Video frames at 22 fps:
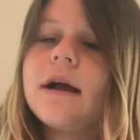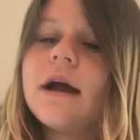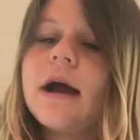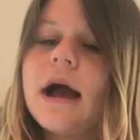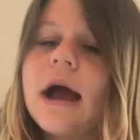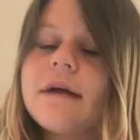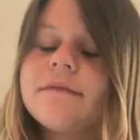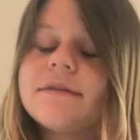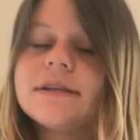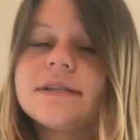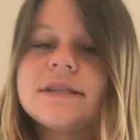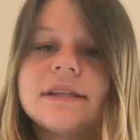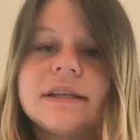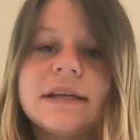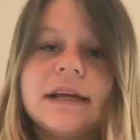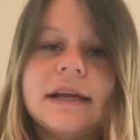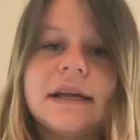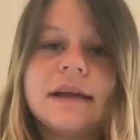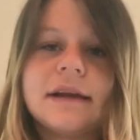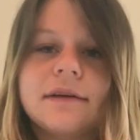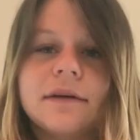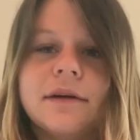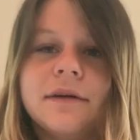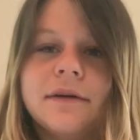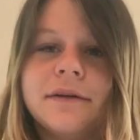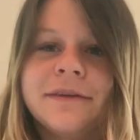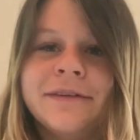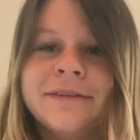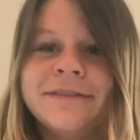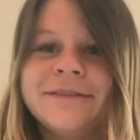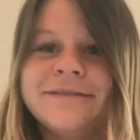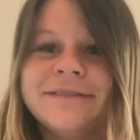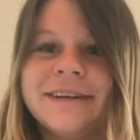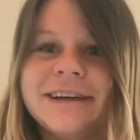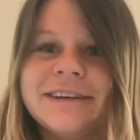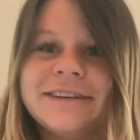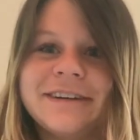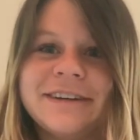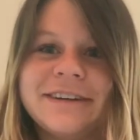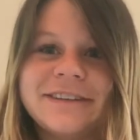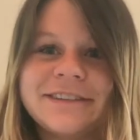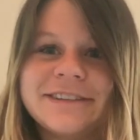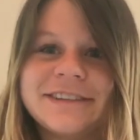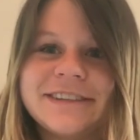obviously my
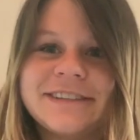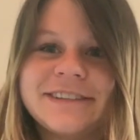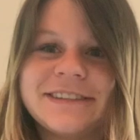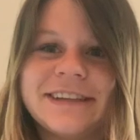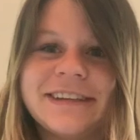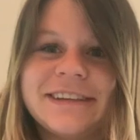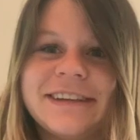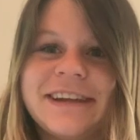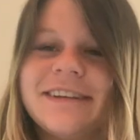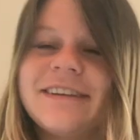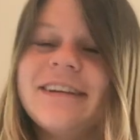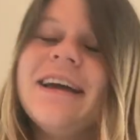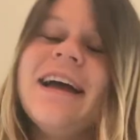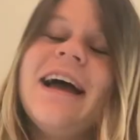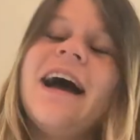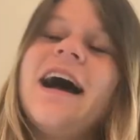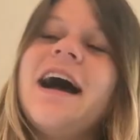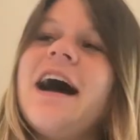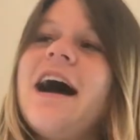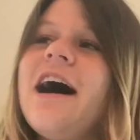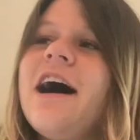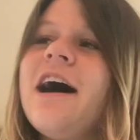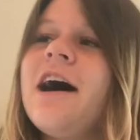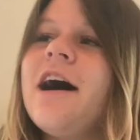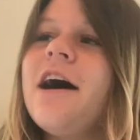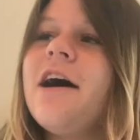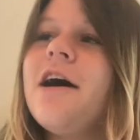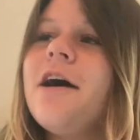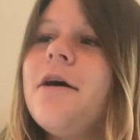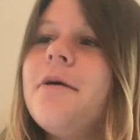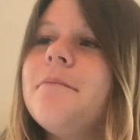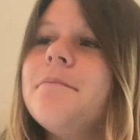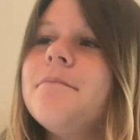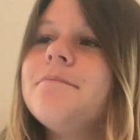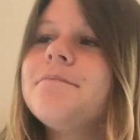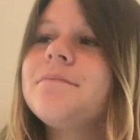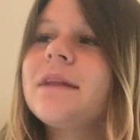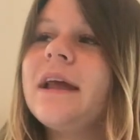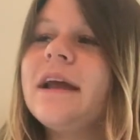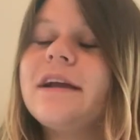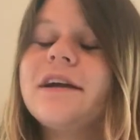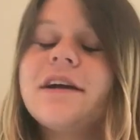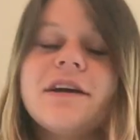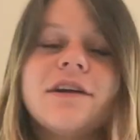dog just laid down.
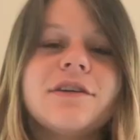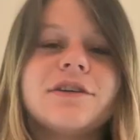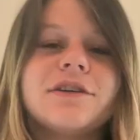Like